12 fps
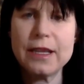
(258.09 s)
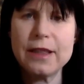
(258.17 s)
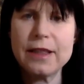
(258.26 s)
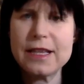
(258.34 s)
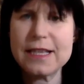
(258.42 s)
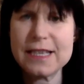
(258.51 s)

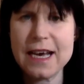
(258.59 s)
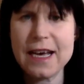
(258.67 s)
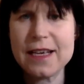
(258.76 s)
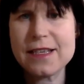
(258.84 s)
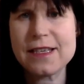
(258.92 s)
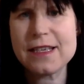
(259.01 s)
in the
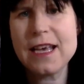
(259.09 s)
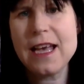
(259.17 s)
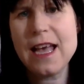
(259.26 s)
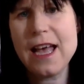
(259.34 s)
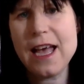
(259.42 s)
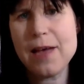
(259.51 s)
diet
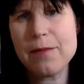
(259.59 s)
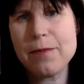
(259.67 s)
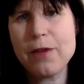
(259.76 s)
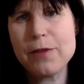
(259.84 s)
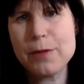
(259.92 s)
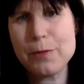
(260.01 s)

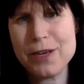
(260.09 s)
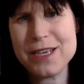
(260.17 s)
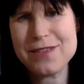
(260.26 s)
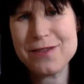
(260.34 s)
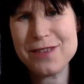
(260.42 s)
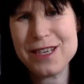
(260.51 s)
of a
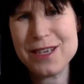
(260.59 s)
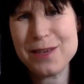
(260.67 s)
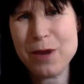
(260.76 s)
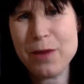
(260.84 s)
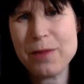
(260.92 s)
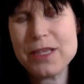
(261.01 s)
breastfeeding mom.